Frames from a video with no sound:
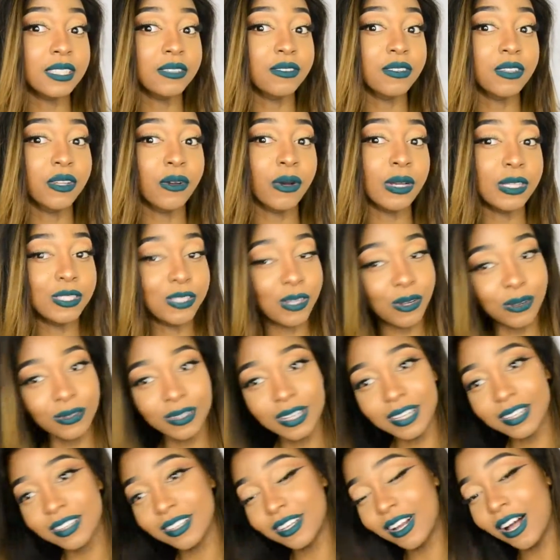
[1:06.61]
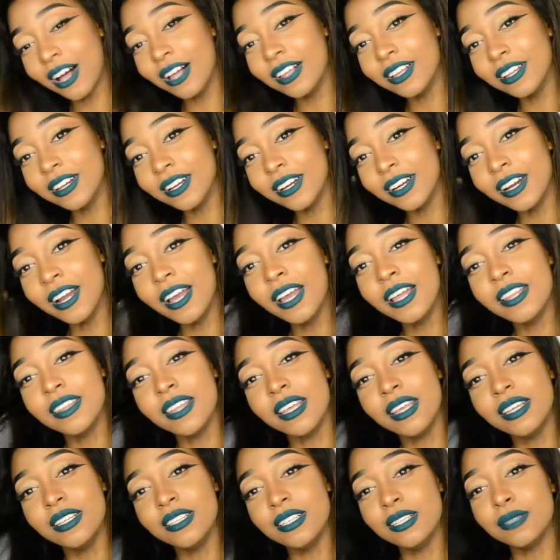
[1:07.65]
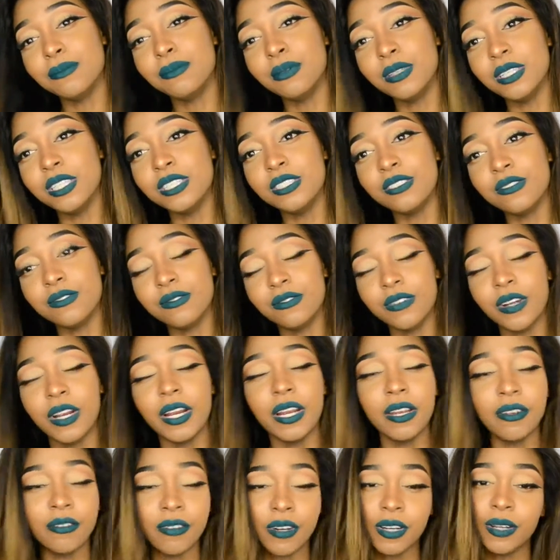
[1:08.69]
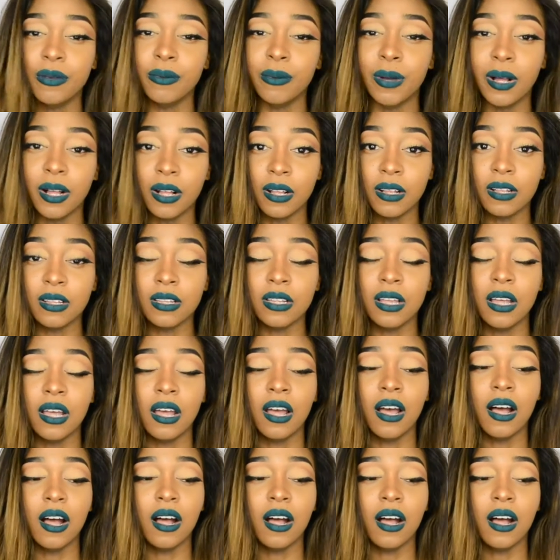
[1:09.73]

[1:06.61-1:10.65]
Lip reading: Even though I don't like the color, they did bleach very, very well.